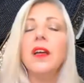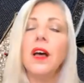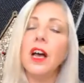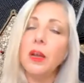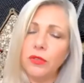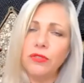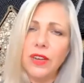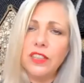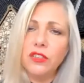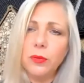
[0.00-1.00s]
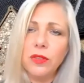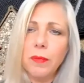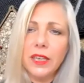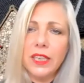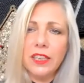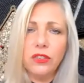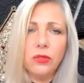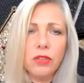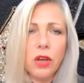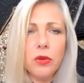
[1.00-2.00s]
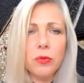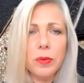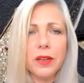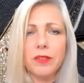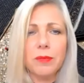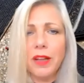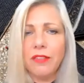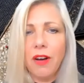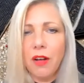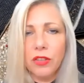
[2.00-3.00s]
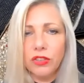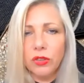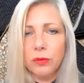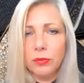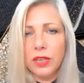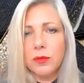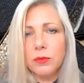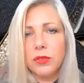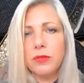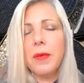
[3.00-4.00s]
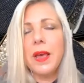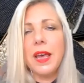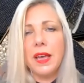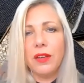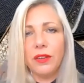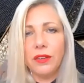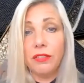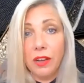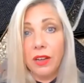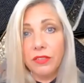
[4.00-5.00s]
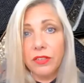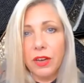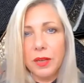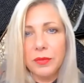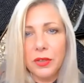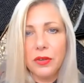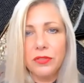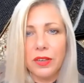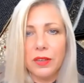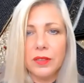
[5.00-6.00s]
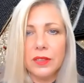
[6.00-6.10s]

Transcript: I was raised with money, as you know, because my father, John Brunham, was mayor 5 times over.